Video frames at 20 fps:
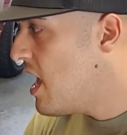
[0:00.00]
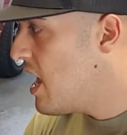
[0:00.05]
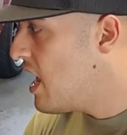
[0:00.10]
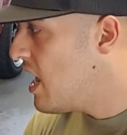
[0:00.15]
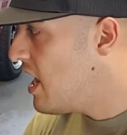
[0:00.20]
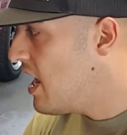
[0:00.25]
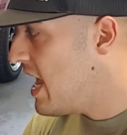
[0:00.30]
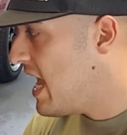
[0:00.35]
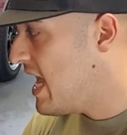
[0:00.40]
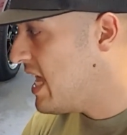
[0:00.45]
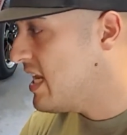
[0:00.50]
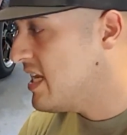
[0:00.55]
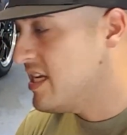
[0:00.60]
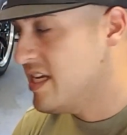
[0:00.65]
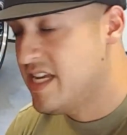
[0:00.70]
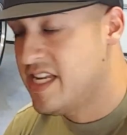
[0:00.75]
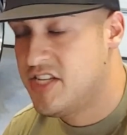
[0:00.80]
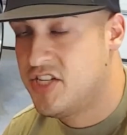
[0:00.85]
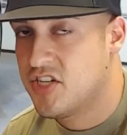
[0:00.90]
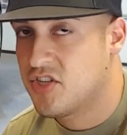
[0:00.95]
and
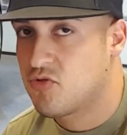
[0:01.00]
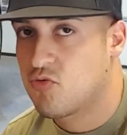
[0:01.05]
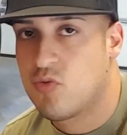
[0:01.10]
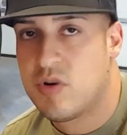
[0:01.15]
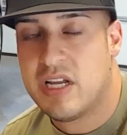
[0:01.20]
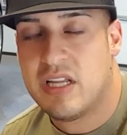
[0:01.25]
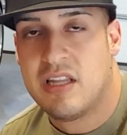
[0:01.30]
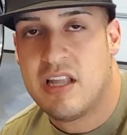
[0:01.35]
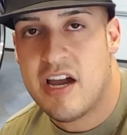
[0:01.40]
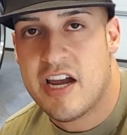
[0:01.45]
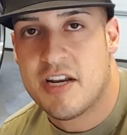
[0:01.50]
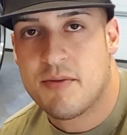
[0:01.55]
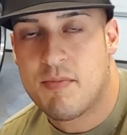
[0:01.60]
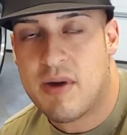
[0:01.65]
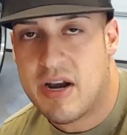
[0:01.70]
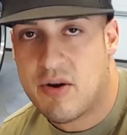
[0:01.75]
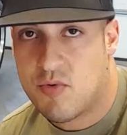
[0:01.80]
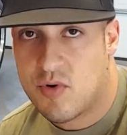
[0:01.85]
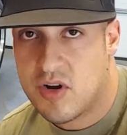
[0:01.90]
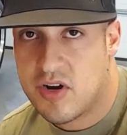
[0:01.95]
it just realigned
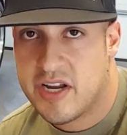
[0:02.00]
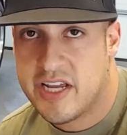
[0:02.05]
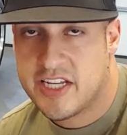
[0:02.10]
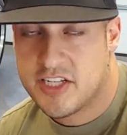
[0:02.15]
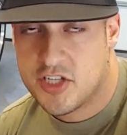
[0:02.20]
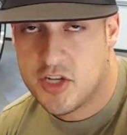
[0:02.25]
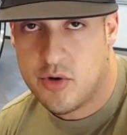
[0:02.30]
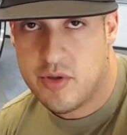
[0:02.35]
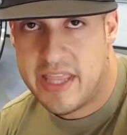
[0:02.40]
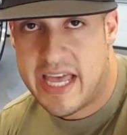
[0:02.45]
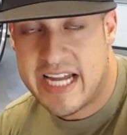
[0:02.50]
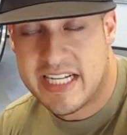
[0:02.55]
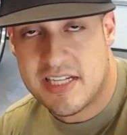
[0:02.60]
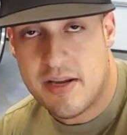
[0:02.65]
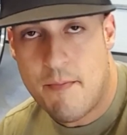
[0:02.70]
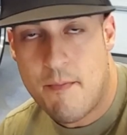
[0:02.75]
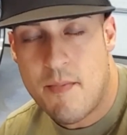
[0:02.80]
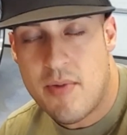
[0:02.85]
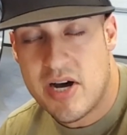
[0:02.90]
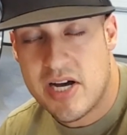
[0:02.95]
my rear end, so that's
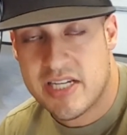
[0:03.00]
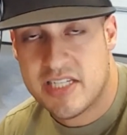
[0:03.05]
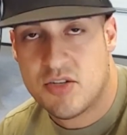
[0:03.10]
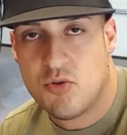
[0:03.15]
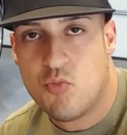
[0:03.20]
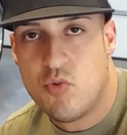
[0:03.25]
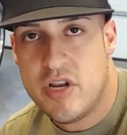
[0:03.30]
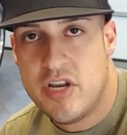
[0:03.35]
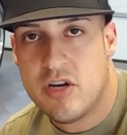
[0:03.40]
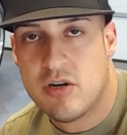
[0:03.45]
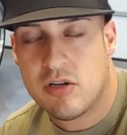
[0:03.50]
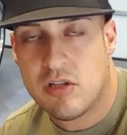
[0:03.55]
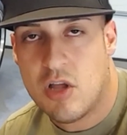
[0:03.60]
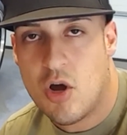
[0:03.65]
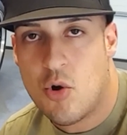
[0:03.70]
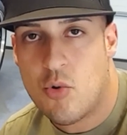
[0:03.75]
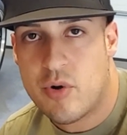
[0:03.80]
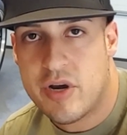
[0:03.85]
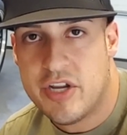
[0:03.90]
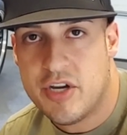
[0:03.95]
a must when you're
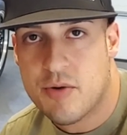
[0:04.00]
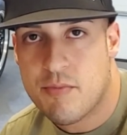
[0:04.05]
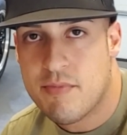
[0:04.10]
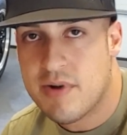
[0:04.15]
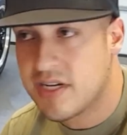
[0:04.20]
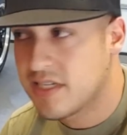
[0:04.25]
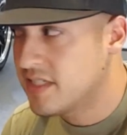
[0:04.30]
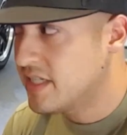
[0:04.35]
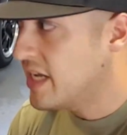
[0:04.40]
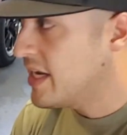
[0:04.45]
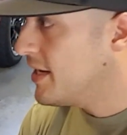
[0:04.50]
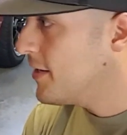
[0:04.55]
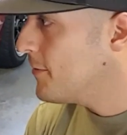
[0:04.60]
lowering your Mustang.